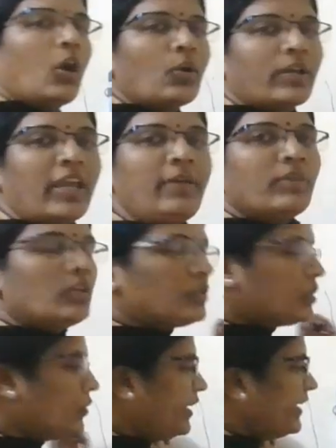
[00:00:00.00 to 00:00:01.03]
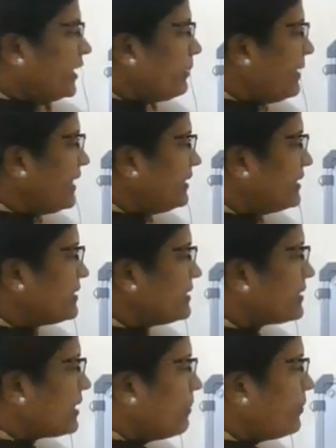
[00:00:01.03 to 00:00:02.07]
Okay, so let it be, this
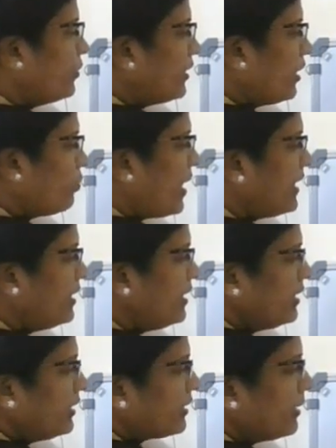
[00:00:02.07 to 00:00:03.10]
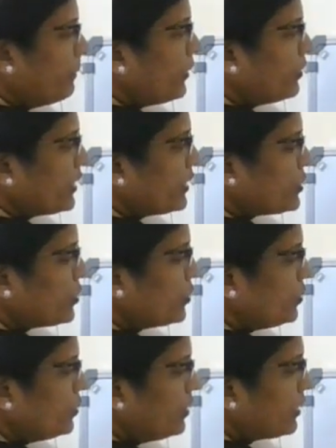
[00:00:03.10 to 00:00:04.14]
is computer 1, computer
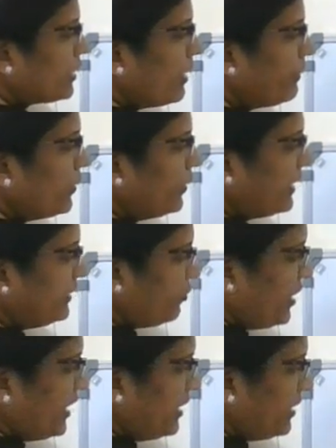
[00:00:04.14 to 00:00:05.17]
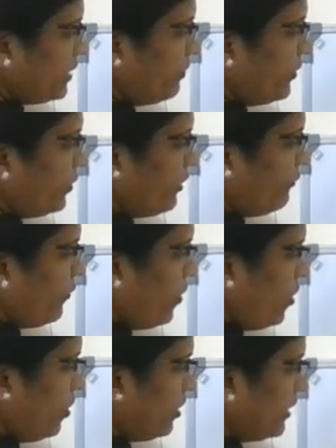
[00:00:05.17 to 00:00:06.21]
2, computer 3, computer
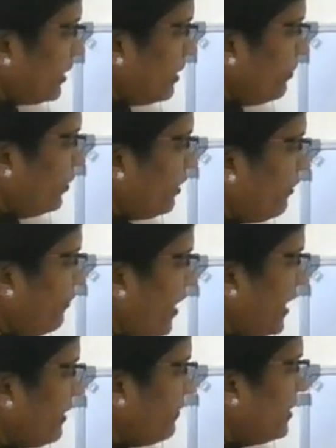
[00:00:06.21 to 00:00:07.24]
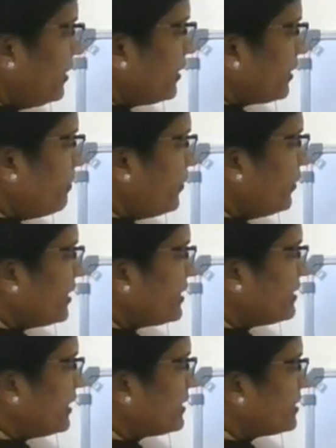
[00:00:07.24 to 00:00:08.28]
4, computer 5, computer
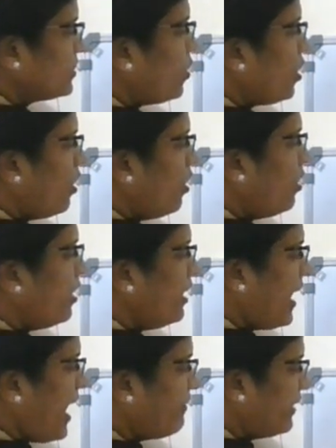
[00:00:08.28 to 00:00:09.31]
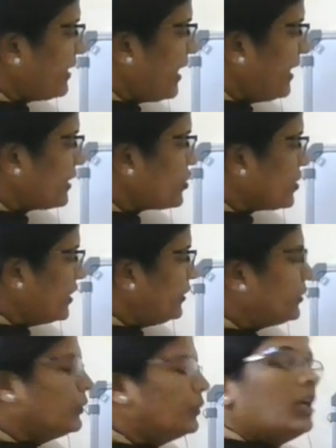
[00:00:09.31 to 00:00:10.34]
6. So all have a connection
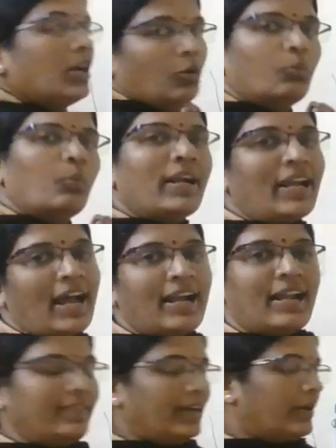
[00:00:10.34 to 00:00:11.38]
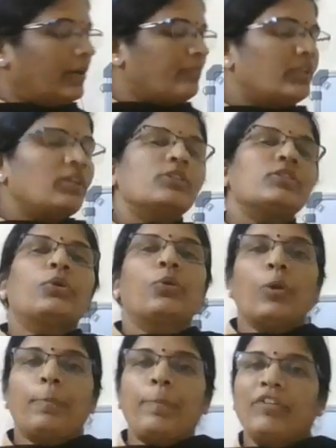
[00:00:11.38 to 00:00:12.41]
to one another. So
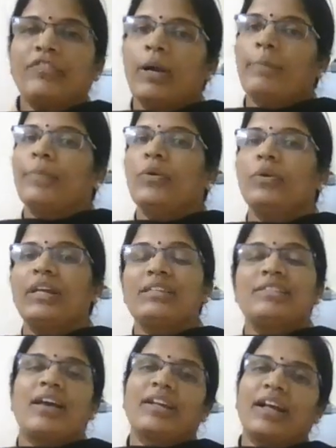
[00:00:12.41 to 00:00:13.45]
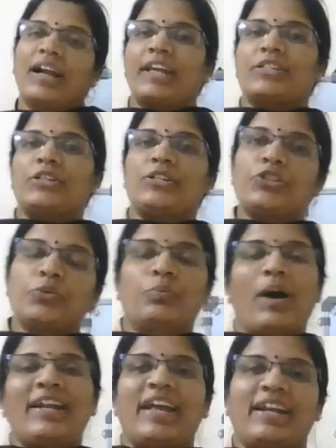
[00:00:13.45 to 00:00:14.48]
group of computers are connected to
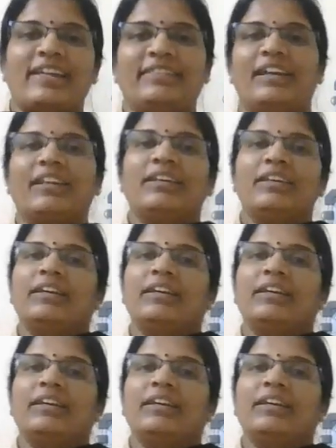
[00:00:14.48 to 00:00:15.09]
one another.